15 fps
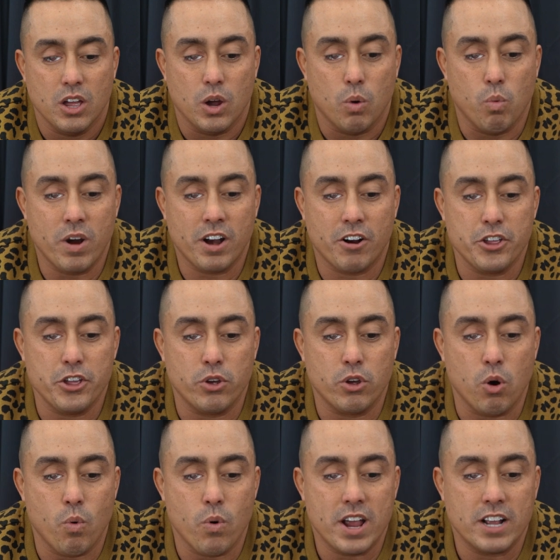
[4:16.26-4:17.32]
When are we
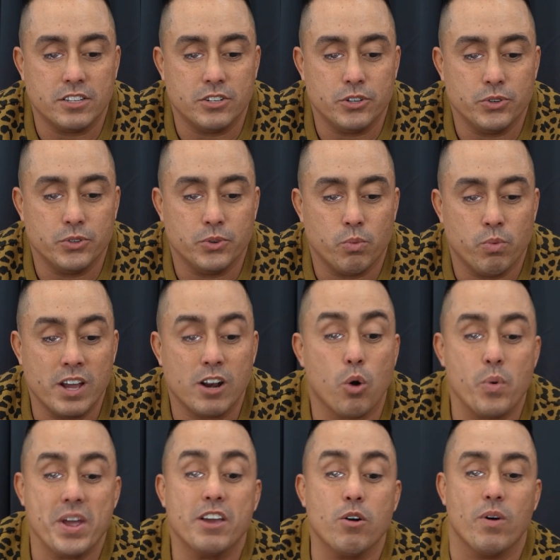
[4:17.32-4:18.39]
going
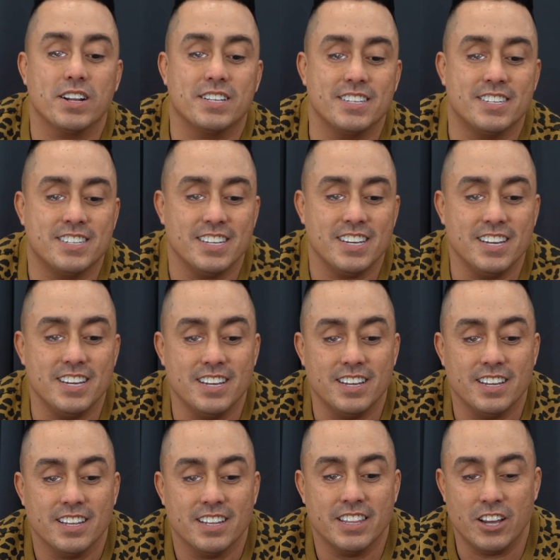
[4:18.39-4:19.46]
to see
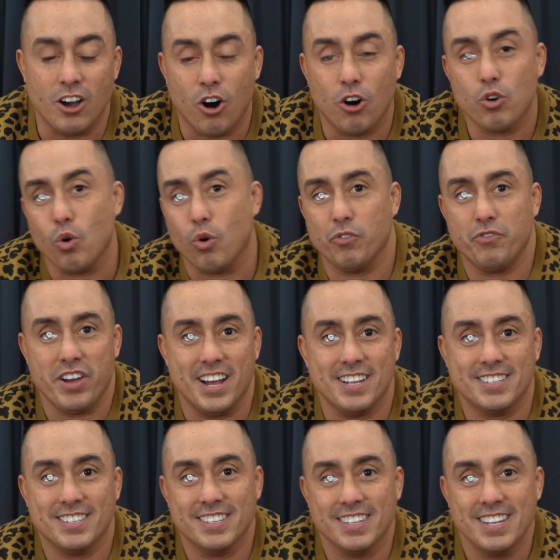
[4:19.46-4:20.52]
the all gold
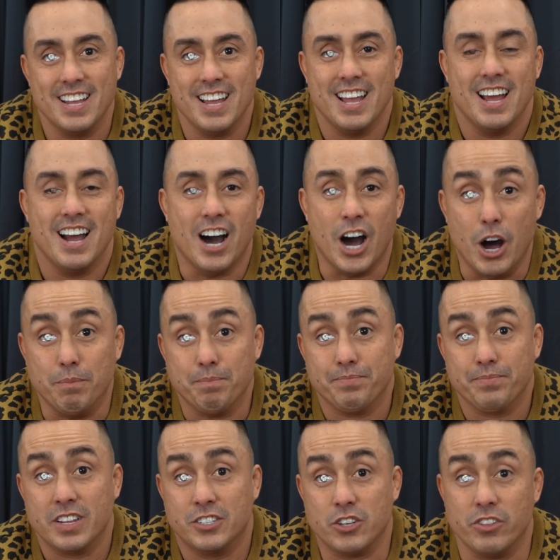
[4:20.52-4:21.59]
vest?
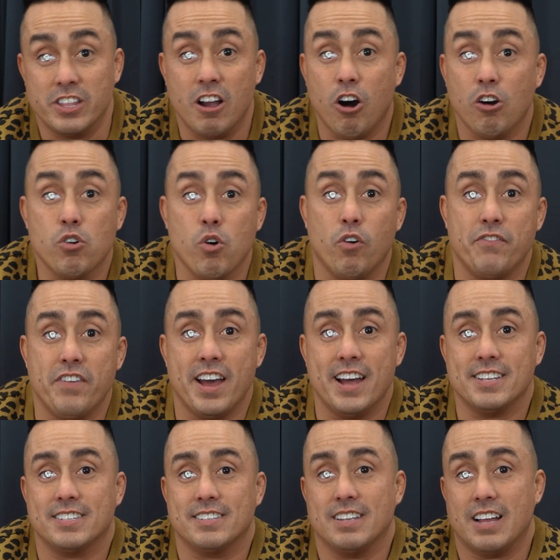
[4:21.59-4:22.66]
So the all gold
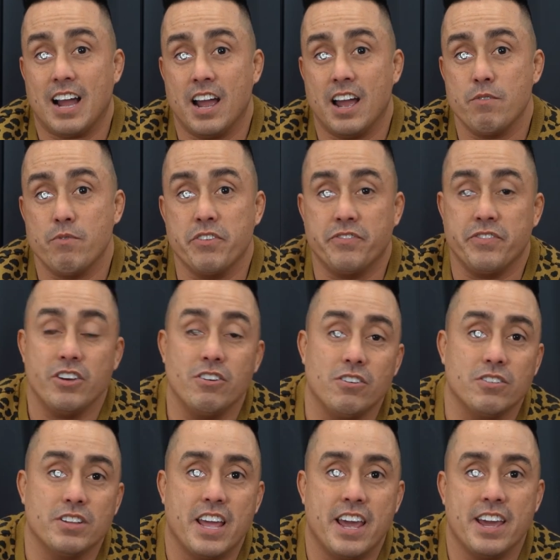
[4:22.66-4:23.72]
vest, I
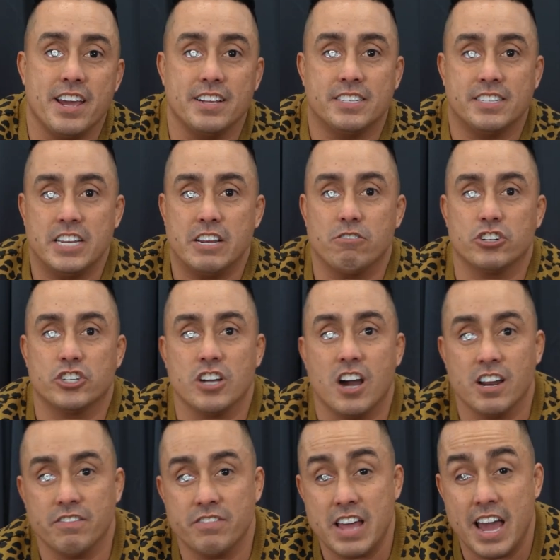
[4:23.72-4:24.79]
revealed a secret shot
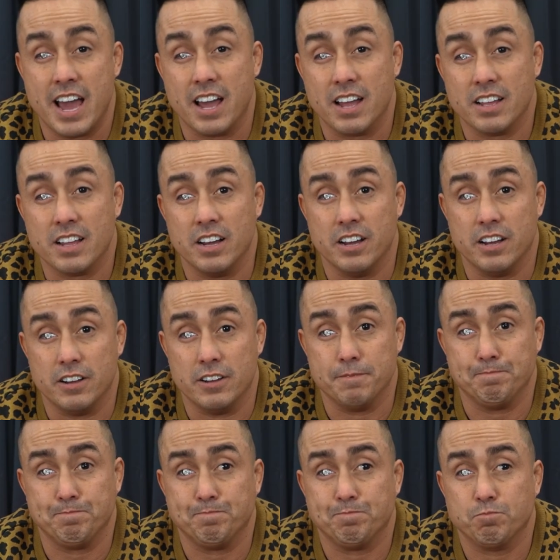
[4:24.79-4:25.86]
of that
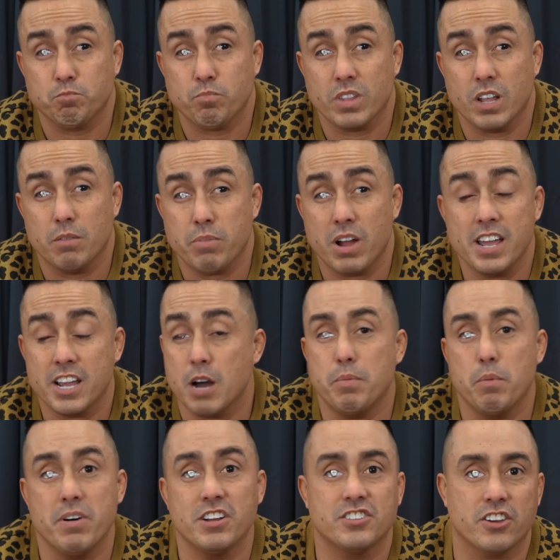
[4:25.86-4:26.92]
probably a couple
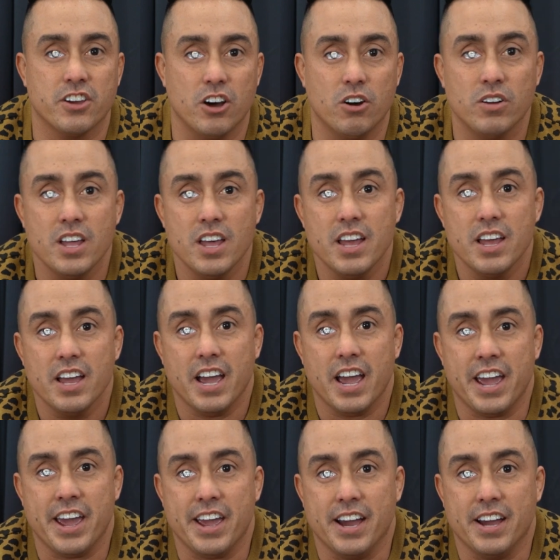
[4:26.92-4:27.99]
months ago,
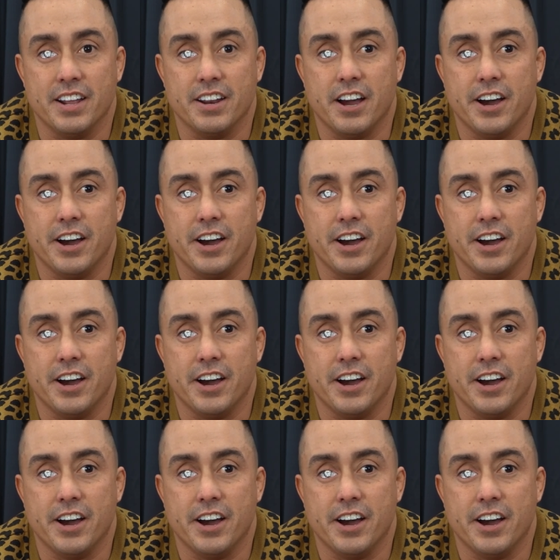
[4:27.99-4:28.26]
and